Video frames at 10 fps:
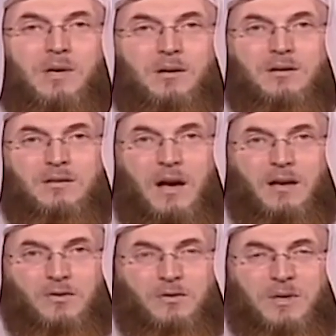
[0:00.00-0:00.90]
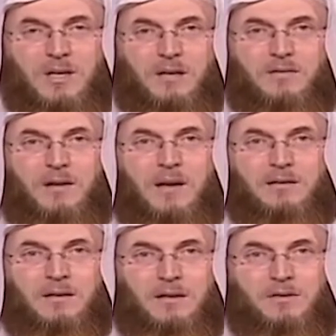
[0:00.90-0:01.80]
Because I do believe,
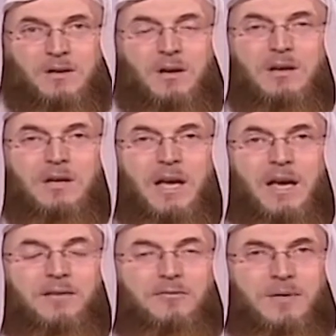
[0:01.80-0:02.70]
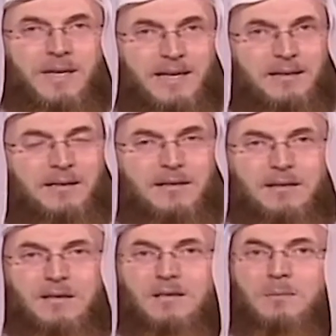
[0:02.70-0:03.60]
as an HR, you have to handle
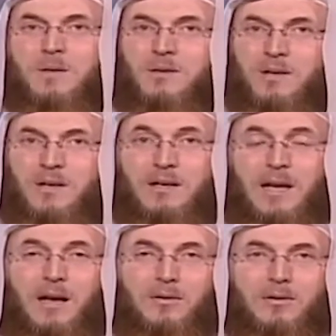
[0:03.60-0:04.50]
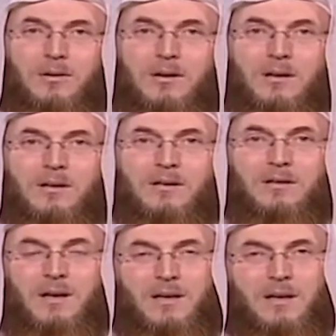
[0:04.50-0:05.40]
things pertaining alcohol,
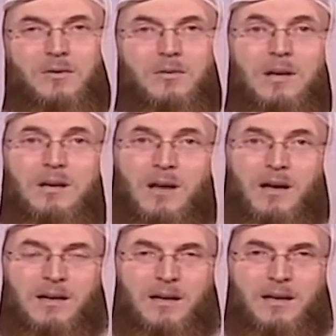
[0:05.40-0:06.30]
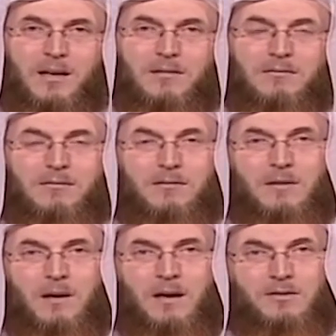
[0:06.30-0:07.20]
directly or indirectly,
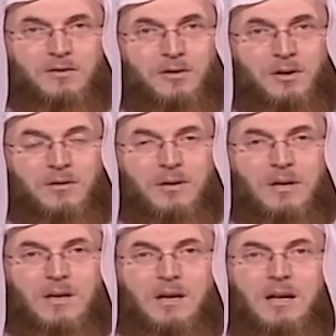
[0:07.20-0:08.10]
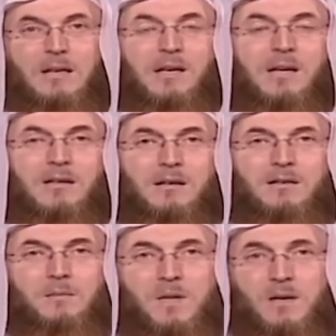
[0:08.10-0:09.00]
as you know. And you can tell
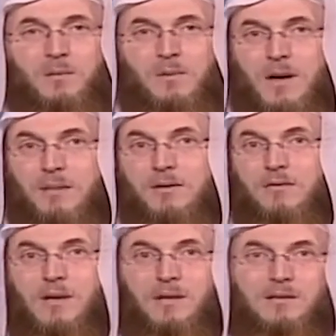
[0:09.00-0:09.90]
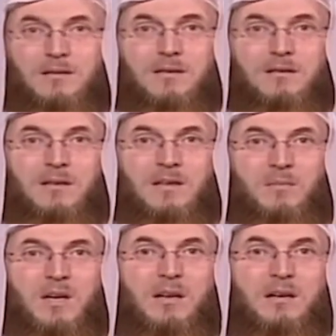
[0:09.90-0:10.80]
us better, perhaps if you can send us an
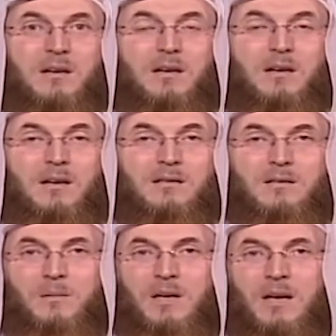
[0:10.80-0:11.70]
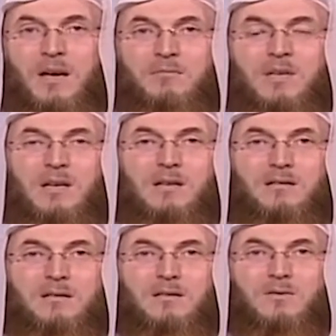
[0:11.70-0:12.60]
email and explain how many
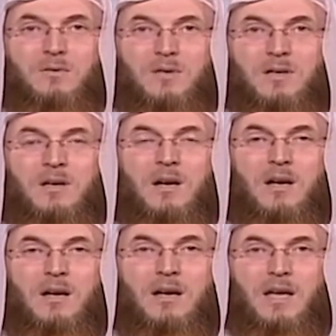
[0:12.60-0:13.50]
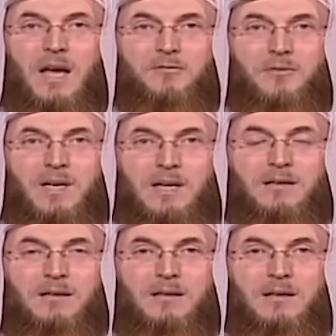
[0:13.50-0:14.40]
incidents where you have to
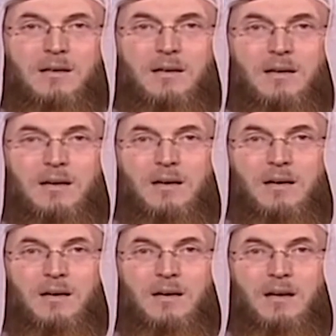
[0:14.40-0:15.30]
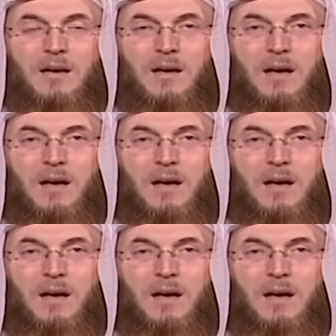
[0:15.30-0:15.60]
handle uh,